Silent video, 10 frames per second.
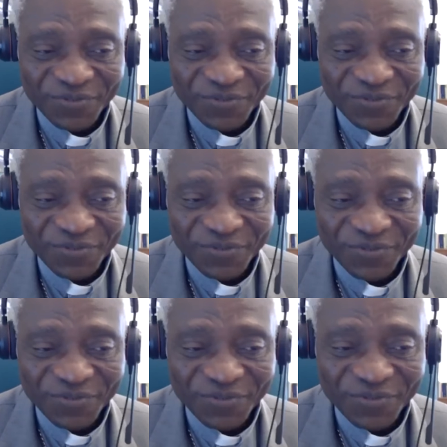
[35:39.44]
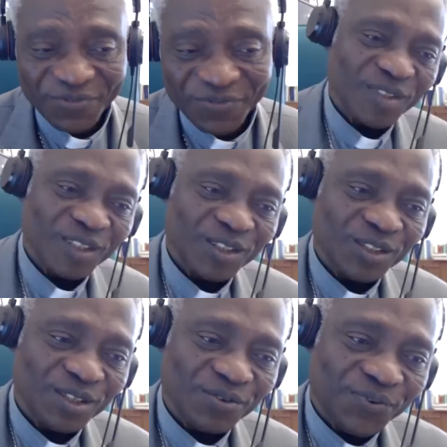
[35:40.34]
Come
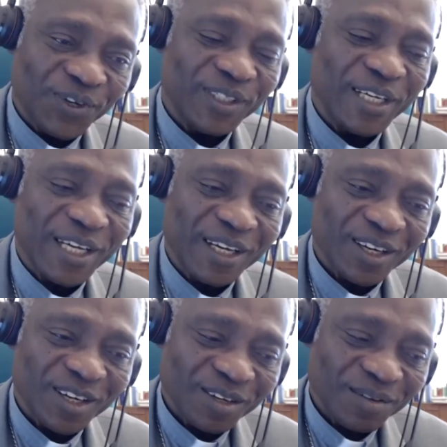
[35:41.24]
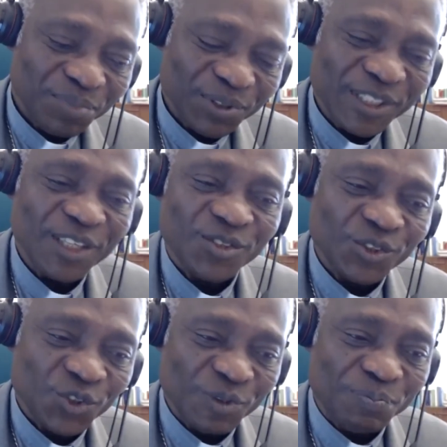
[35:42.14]
for the potatoes
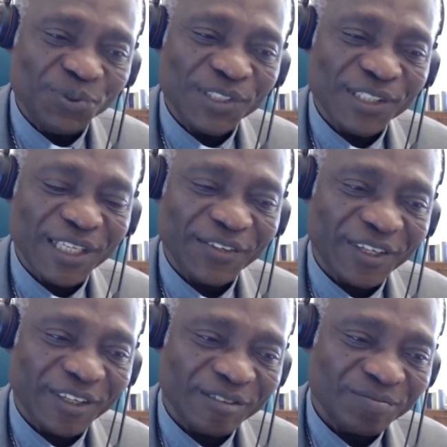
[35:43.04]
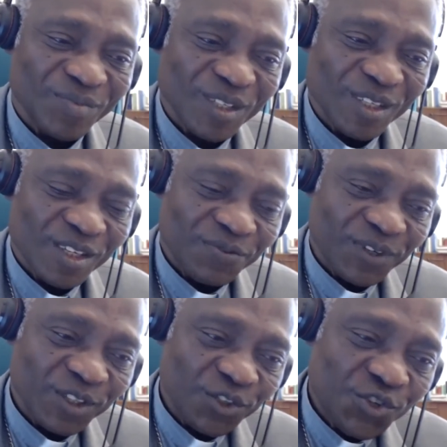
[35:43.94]
to be put in the ground,
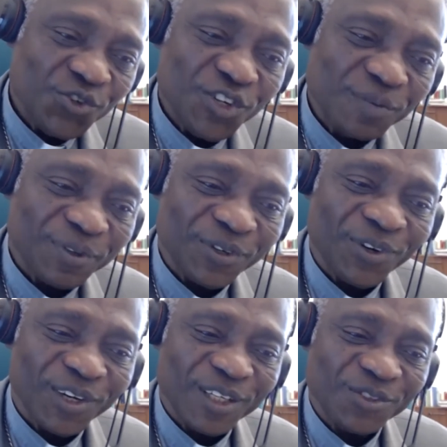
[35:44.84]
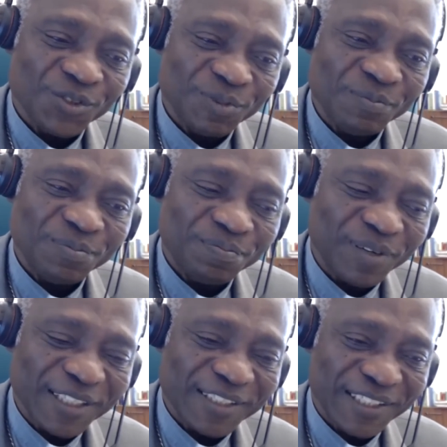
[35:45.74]
for the tulip in Holland to be
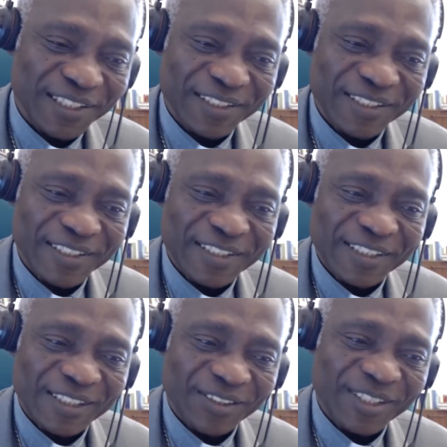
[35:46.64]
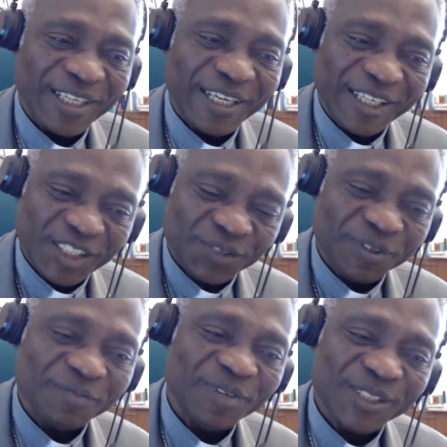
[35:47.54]
planted, okay, and the
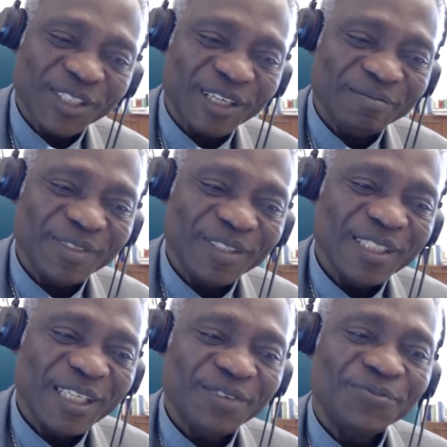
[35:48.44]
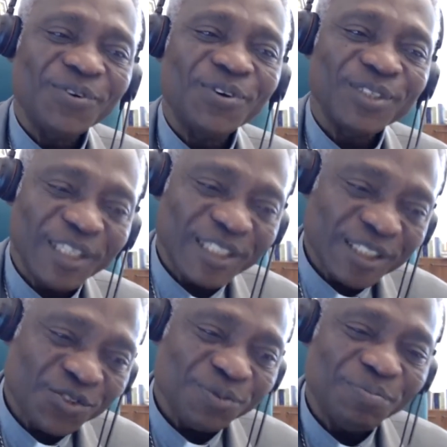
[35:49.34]
spring must come, and for the
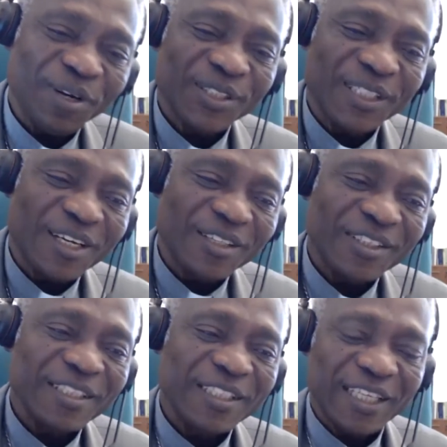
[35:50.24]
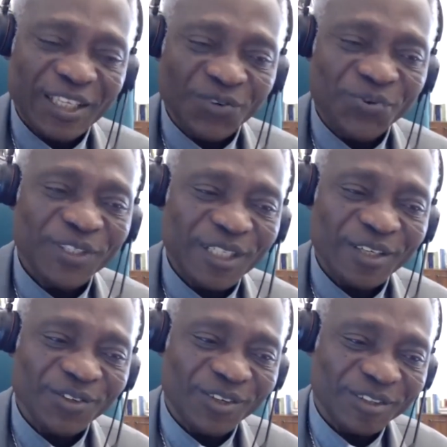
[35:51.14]
thing to burst out, and the winter
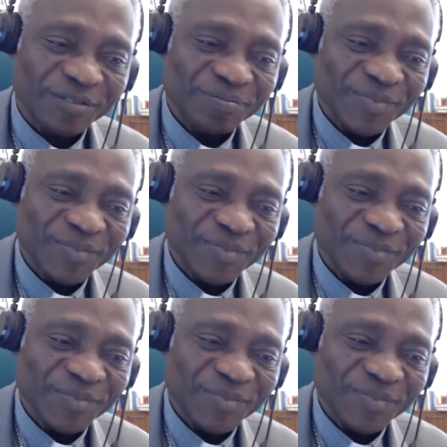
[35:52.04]
and all.